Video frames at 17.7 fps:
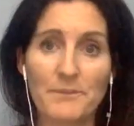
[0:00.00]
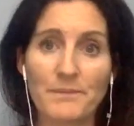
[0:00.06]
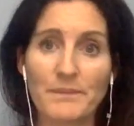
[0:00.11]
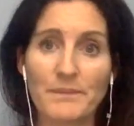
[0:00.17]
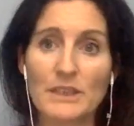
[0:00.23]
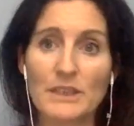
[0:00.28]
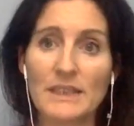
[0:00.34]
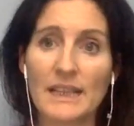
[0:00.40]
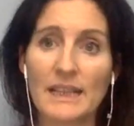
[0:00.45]

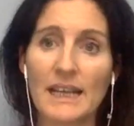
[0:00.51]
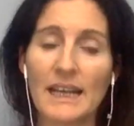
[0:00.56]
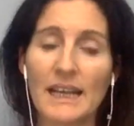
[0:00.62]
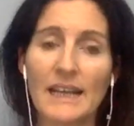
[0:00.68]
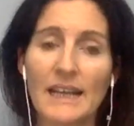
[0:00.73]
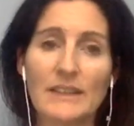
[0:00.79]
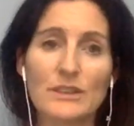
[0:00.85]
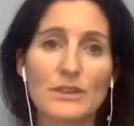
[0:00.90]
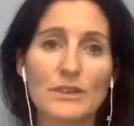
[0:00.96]
Just like I
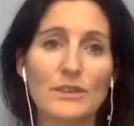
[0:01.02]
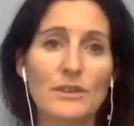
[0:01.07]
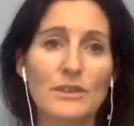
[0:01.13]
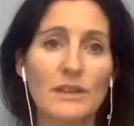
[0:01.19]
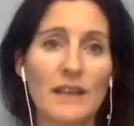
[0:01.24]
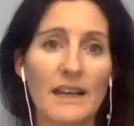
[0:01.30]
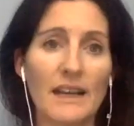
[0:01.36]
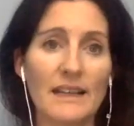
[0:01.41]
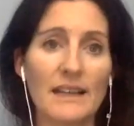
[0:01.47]
had you
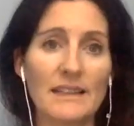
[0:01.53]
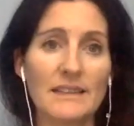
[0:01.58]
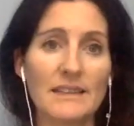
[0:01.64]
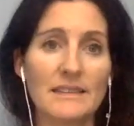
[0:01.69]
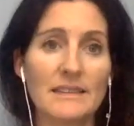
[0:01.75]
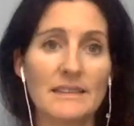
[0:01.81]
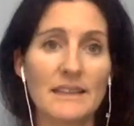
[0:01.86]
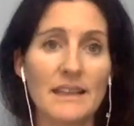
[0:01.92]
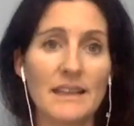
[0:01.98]

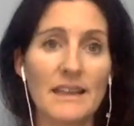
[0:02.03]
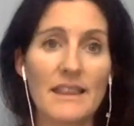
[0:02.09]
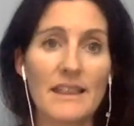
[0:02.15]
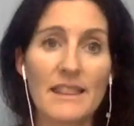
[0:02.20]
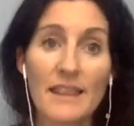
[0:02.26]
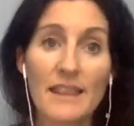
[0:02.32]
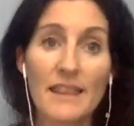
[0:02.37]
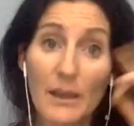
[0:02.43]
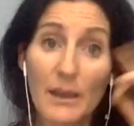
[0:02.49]
guys
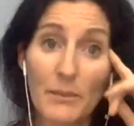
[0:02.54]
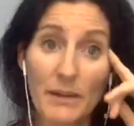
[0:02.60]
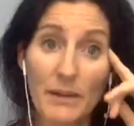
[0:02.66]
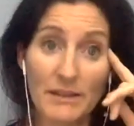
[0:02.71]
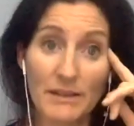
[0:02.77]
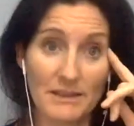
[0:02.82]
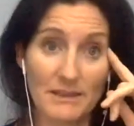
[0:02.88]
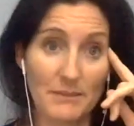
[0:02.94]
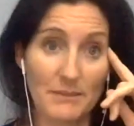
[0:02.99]
think
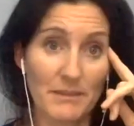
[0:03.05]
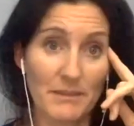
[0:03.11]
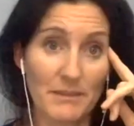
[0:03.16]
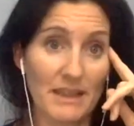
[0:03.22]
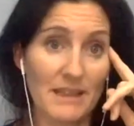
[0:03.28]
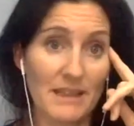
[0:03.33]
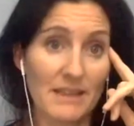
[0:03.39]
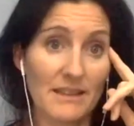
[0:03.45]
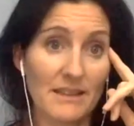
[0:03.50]
about
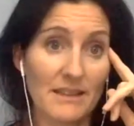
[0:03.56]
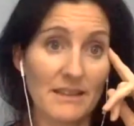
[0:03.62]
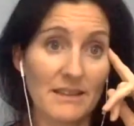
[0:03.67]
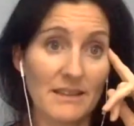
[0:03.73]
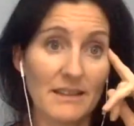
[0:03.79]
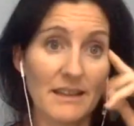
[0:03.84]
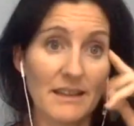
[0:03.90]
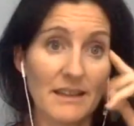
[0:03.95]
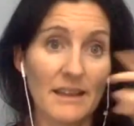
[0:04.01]
something
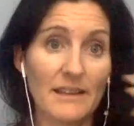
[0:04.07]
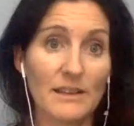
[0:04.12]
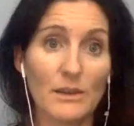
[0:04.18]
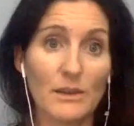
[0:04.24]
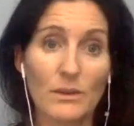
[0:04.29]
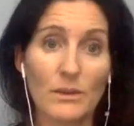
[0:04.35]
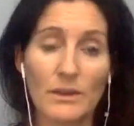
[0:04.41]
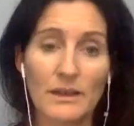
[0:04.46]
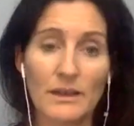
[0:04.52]
and
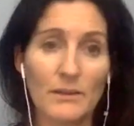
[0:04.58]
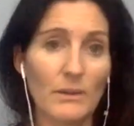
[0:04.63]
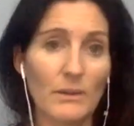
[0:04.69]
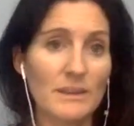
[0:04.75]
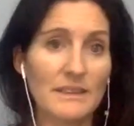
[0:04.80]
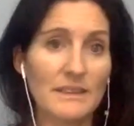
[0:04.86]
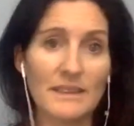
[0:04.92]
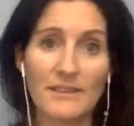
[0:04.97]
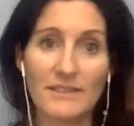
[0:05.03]
you it
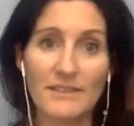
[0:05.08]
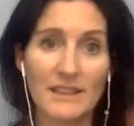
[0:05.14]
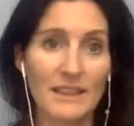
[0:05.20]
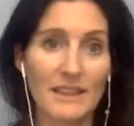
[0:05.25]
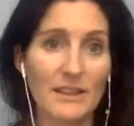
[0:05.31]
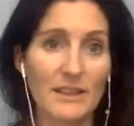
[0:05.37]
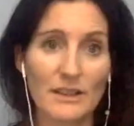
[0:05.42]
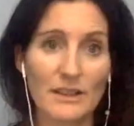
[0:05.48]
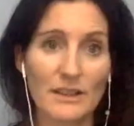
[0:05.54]
wasn't even
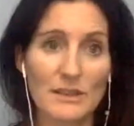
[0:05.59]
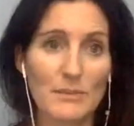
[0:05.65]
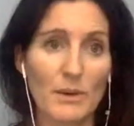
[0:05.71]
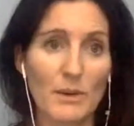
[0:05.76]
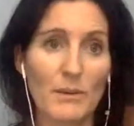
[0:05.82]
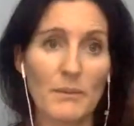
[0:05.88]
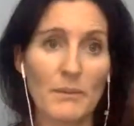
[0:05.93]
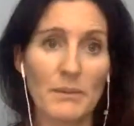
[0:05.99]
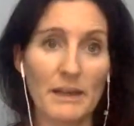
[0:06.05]
here in this
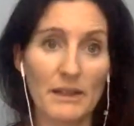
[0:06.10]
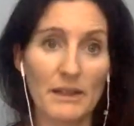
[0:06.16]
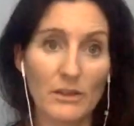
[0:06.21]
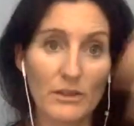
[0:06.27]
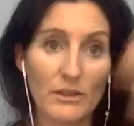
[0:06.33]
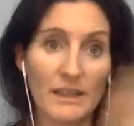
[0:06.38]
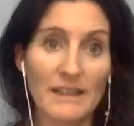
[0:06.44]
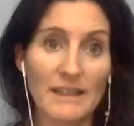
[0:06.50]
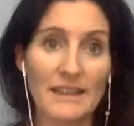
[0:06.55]
moment but it
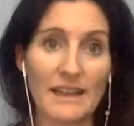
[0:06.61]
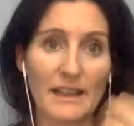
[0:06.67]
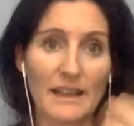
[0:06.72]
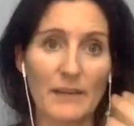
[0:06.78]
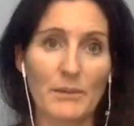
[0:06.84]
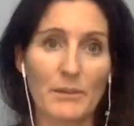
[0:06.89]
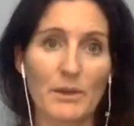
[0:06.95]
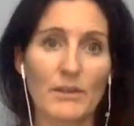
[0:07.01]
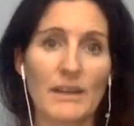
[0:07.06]
created that
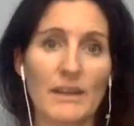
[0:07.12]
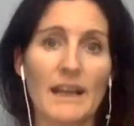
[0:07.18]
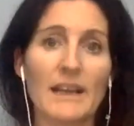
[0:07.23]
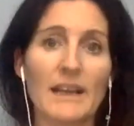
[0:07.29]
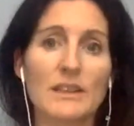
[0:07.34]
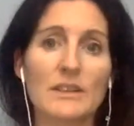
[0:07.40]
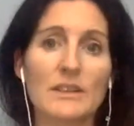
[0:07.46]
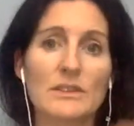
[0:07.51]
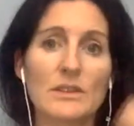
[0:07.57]
chemical
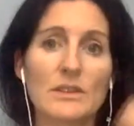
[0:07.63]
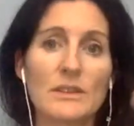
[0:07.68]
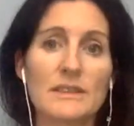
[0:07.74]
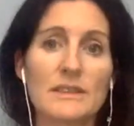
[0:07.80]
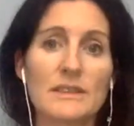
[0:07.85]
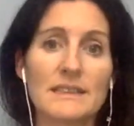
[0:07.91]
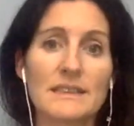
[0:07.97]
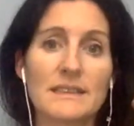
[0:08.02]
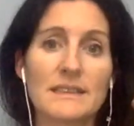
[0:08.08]
reaction so it
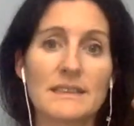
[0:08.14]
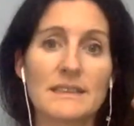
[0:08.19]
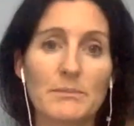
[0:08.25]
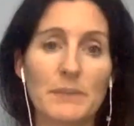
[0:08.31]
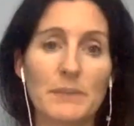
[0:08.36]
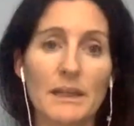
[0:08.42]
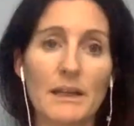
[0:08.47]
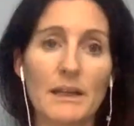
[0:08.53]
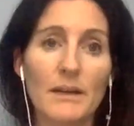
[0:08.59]
says
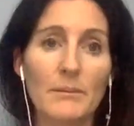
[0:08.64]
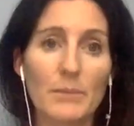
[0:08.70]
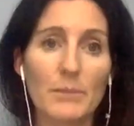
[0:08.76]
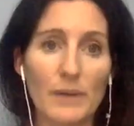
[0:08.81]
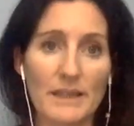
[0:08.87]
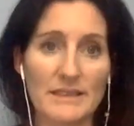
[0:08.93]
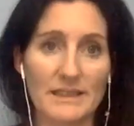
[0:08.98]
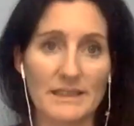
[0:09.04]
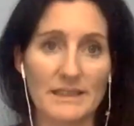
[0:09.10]
become
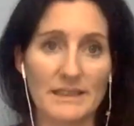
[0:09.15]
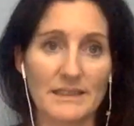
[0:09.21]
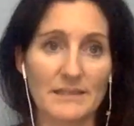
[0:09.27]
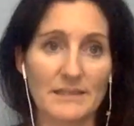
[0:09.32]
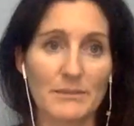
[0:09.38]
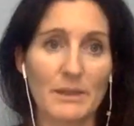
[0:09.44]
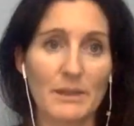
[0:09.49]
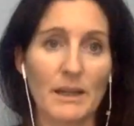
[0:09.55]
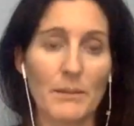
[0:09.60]
present
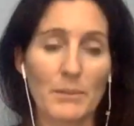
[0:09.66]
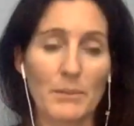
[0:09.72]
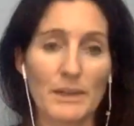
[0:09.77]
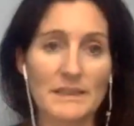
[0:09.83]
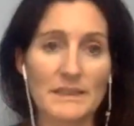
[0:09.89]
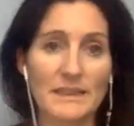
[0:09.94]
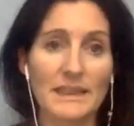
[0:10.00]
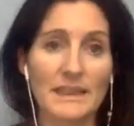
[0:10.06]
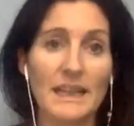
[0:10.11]
become
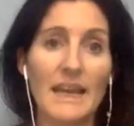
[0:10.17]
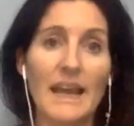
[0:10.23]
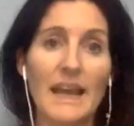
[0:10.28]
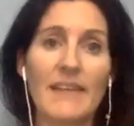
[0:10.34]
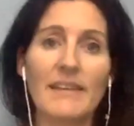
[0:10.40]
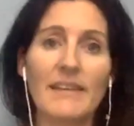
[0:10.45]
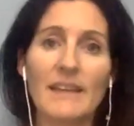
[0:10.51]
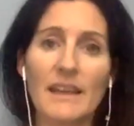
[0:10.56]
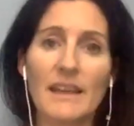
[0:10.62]
present
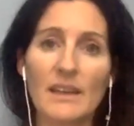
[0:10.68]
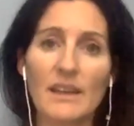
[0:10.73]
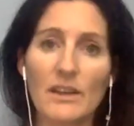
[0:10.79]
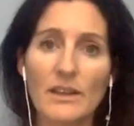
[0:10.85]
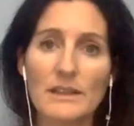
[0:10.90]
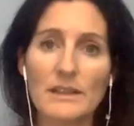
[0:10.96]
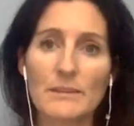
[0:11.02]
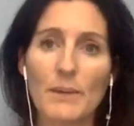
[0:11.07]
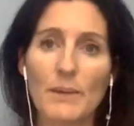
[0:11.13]
and then get
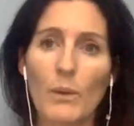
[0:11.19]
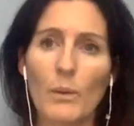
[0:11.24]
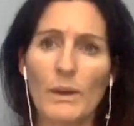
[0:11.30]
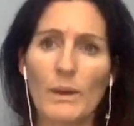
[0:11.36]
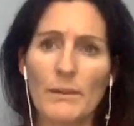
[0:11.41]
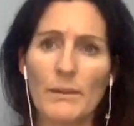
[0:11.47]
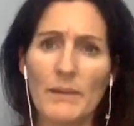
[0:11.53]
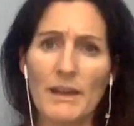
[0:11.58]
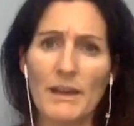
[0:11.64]
curious about
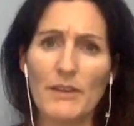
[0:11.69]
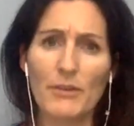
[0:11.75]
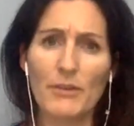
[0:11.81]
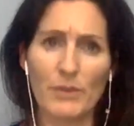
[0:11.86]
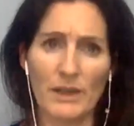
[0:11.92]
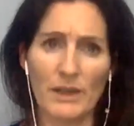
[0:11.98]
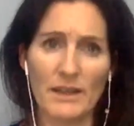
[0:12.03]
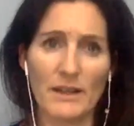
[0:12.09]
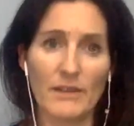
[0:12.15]
what am i
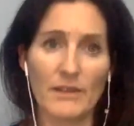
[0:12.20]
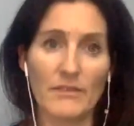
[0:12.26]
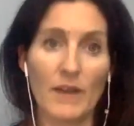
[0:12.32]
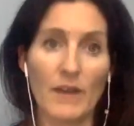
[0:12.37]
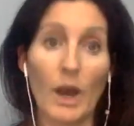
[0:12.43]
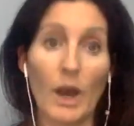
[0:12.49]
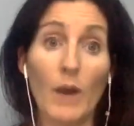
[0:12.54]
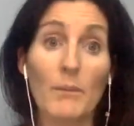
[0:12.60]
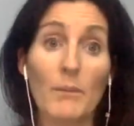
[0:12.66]
afraid of
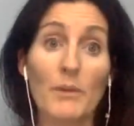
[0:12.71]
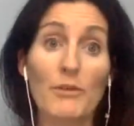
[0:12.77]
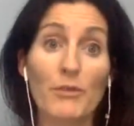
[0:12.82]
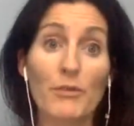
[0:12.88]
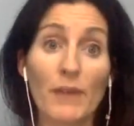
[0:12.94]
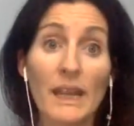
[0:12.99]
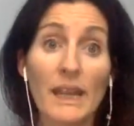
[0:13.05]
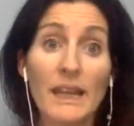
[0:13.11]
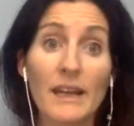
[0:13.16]
oh i'm
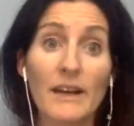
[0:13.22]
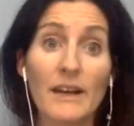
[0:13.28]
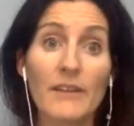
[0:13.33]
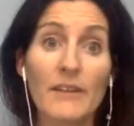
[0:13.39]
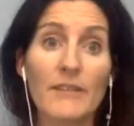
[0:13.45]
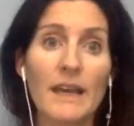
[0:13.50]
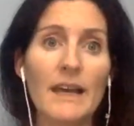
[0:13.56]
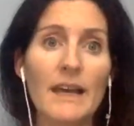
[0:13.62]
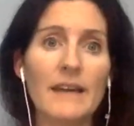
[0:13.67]
afraid of
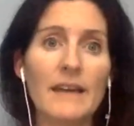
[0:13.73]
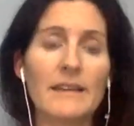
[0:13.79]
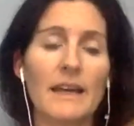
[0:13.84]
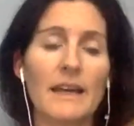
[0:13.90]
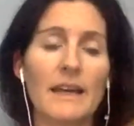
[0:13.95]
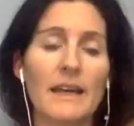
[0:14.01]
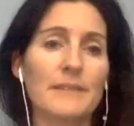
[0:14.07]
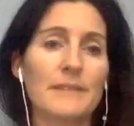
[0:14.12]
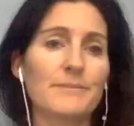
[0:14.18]
that